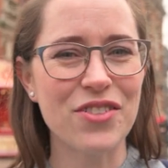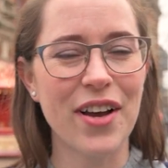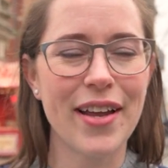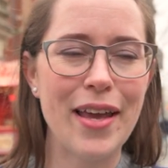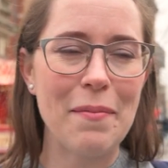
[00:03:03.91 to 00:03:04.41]
I
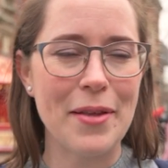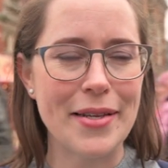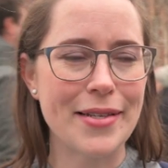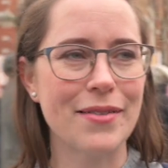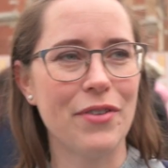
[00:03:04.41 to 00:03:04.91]
try to keep
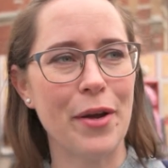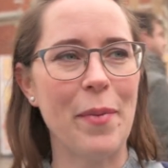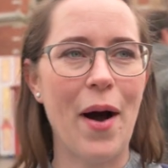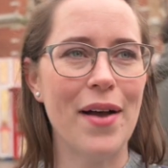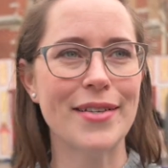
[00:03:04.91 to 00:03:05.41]
this very
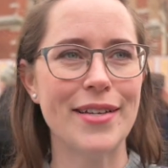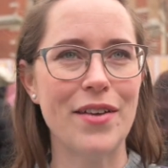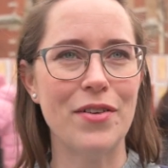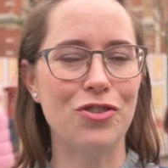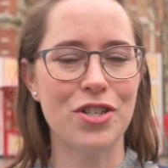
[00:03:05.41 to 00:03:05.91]

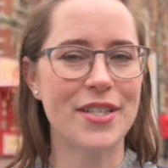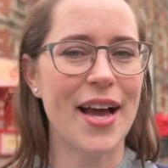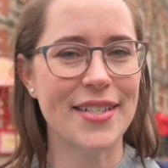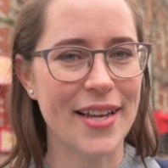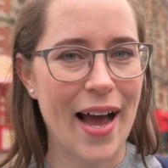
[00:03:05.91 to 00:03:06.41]
positive and just
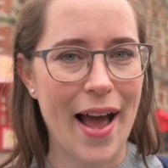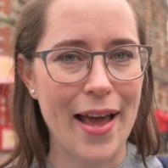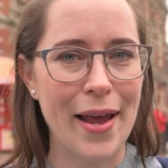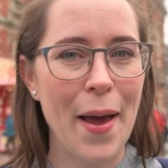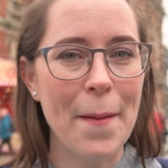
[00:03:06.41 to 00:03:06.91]
as a
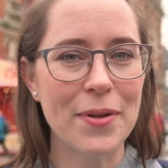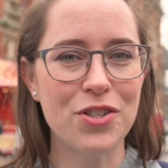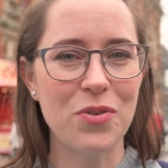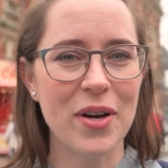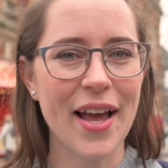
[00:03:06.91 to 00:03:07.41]
guide,
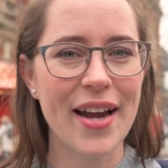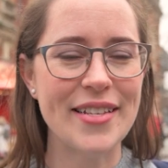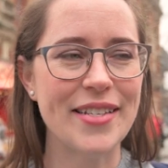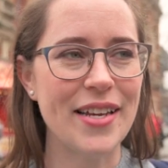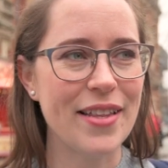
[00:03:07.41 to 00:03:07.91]
but do you want to kind
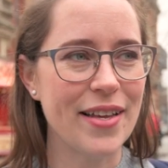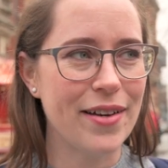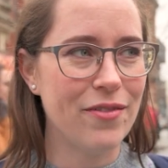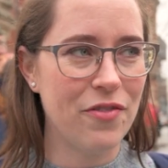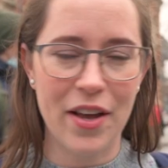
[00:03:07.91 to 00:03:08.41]
of see
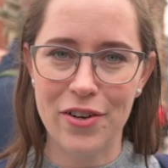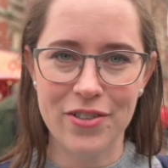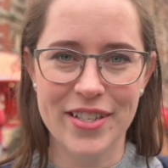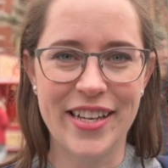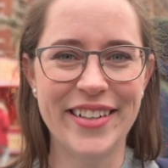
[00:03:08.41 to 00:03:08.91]
the
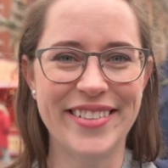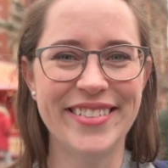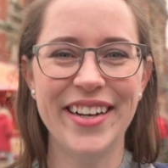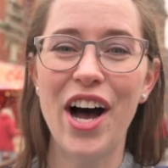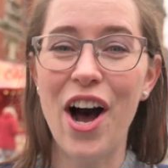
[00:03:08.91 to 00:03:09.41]
fails
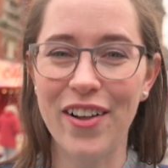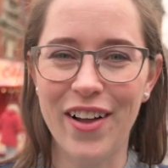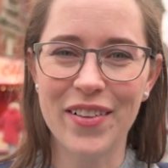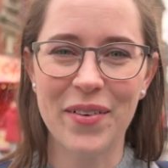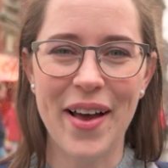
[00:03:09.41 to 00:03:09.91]

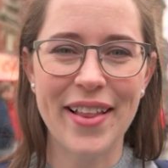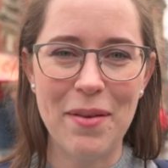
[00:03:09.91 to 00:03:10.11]
along the way?